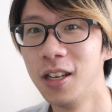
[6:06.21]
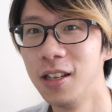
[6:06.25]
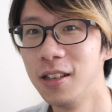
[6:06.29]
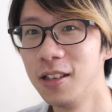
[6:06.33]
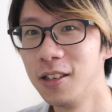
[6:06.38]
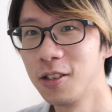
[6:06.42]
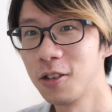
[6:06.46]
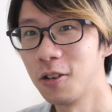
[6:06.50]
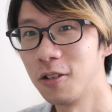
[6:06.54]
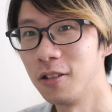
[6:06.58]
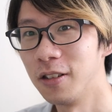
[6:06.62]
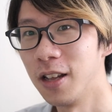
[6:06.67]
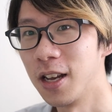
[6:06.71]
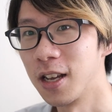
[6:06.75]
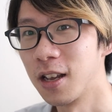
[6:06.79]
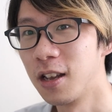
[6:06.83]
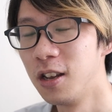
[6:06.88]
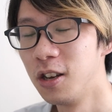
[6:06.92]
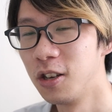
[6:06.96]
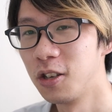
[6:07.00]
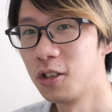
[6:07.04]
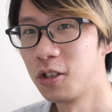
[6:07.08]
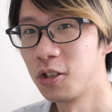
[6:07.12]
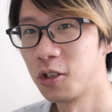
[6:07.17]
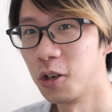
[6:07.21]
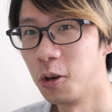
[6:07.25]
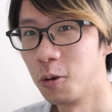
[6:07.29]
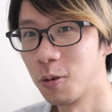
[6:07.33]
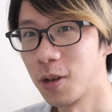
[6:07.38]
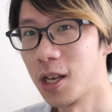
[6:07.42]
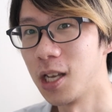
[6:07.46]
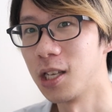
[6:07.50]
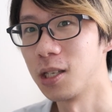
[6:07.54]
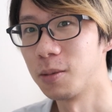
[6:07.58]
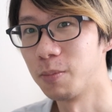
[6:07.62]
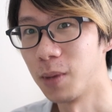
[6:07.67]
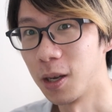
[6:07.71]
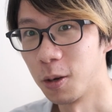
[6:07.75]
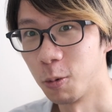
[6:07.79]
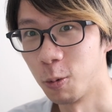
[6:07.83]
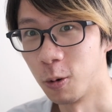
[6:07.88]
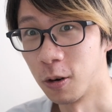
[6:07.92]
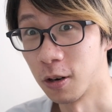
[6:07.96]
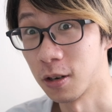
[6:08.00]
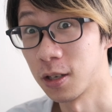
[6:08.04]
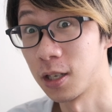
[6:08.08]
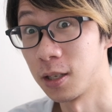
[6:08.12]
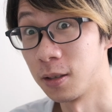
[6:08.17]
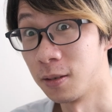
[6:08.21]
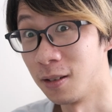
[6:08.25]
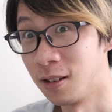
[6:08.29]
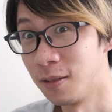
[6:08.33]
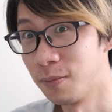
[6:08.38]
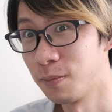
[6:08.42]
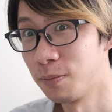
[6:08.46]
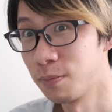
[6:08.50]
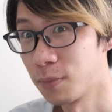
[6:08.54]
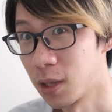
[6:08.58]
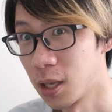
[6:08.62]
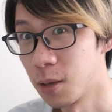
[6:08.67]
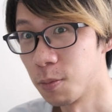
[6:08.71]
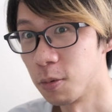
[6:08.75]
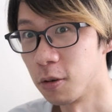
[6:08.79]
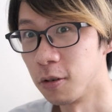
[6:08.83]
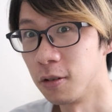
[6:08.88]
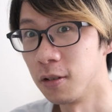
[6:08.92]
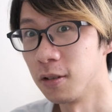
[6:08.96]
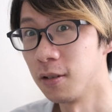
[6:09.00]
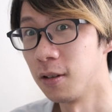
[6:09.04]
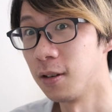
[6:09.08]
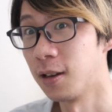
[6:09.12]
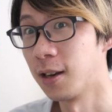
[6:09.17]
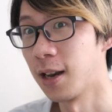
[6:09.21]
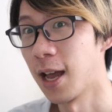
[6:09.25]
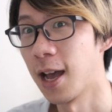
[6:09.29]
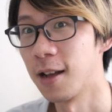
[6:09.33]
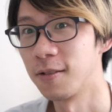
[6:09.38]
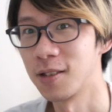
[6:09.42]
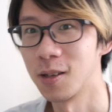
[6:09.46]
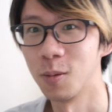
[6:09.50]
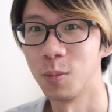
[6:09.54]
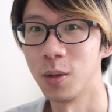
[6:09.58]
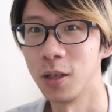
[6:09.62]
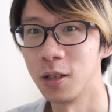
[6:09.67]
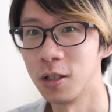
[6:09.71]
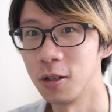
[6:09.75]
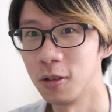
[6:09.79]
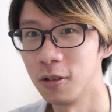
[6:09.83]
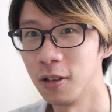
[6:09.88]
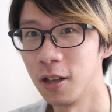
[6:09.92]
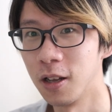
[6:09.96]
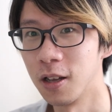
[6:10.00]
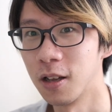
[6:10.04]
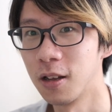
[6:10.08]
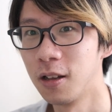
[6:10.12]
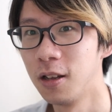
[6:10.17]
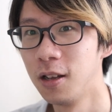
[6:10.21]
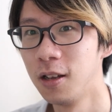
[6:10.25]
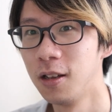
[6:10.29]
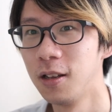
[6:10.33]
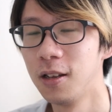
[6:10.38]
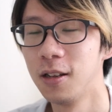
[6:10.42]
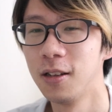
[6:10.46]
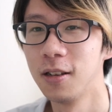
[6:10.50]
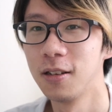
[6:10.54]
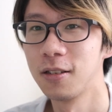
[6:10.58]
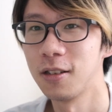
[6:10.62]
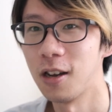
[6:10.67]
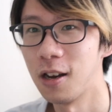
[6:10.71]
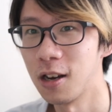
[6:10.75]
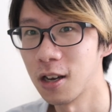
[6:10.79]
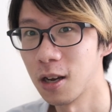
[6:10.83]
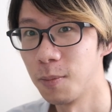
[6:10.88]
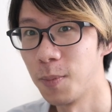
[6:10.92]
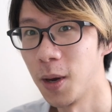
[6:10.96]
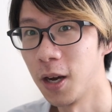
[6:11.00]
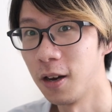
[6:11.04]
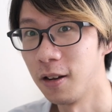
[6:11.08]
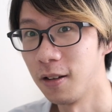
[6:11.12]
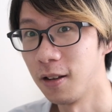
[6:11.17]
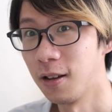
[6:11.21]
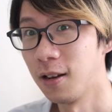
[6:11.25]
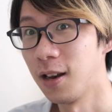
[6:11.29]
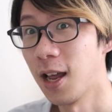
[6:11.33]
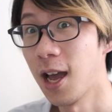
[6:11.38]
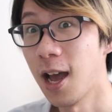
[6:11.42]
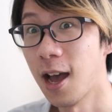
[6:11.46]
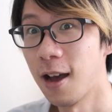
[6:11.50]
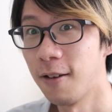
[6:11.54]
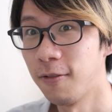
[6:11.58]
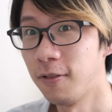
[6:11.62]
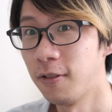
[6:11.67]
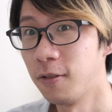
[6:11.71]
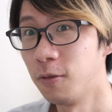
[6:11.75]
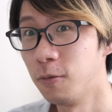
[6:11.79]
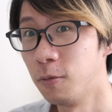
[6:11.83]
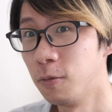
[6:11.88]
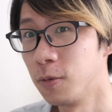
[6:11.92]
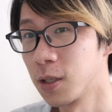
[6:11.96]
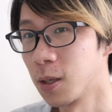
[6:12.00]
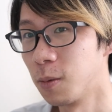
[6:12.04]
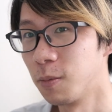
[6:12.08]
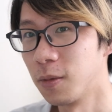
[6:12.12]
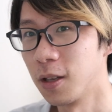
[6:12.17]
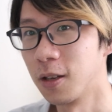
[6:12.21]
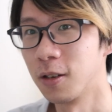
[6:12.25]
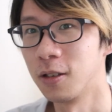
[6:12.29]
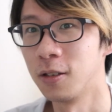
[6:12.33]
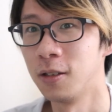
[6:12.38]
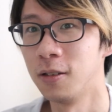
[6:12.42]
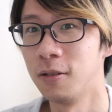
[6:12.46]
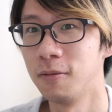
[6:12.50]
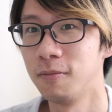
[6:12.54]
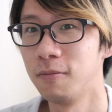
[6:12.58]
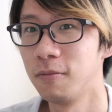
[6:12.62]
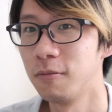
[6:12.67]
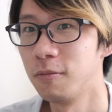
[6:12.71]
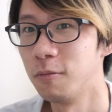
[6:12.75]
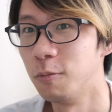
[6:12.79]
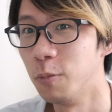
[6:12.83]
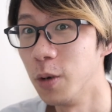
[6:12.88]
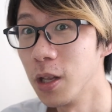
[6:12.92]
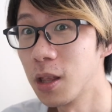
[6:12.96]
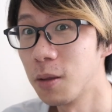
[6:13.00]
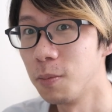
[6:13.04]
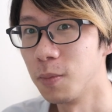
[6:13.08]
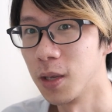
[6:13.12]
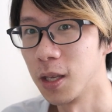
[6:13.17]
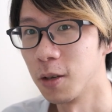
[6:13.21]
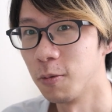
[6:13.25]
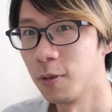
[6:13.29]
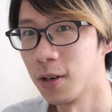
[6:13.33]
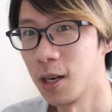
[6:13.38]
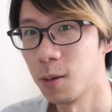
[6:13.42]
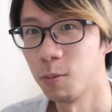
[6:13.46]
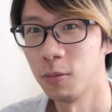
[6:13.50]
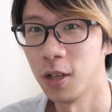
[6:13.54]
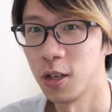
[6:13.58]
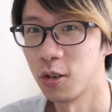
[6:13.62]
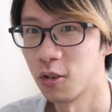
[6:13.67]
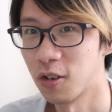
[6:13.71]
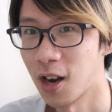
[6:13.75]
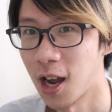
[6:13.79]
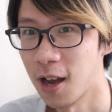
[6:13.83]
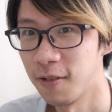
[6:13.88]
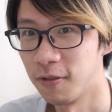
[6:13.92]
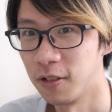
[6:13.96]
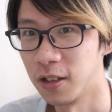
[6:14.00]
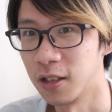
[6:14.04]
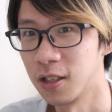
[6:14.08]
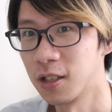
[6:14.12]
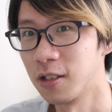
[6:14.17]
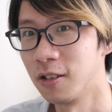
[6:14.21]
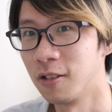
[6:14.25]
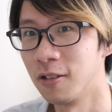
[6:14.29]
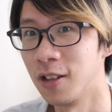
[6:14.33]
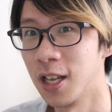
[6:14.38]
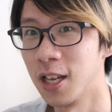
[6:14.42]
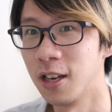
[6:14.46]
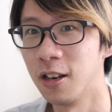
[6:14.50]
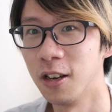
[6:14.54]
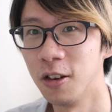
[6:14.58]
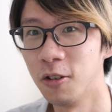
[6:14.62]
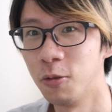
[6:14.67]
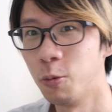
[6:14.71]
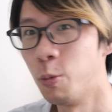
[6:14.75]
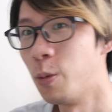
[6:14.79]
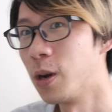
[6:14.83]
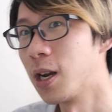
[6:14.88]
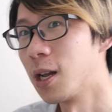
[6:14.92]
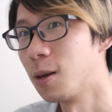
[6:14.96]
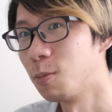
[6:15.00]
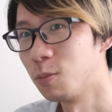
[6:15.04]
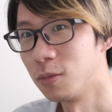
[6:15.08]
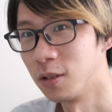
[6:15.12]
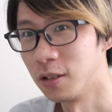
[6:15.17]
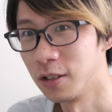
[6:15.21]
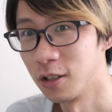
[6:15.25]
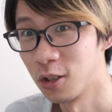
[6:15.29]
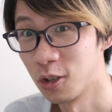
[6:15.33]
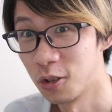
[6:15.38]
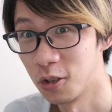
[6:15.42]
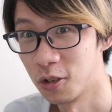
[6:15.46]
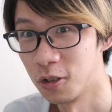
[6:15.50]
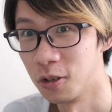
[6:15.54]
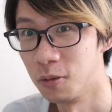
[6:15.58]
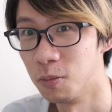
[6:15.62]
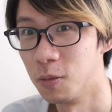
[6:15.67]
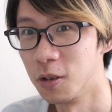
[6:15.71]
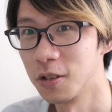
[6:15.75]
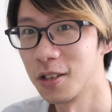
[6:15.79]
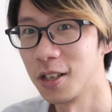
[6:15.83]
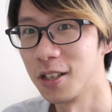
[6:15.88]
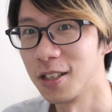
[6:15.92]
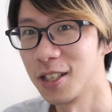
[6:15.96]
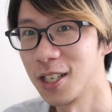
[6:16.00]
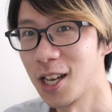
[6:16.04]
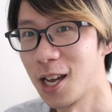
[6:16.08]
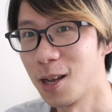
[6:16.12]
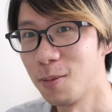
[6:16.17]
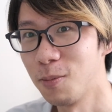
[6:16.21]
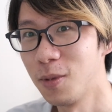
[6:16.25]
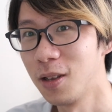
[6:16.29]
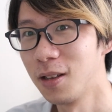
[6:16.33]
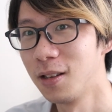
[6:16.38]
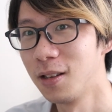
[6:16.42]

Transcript: sort of like showcase my work to people and have something to like talk about and have something with me when I'm like traveling, so they know what I'm shoot most of the time,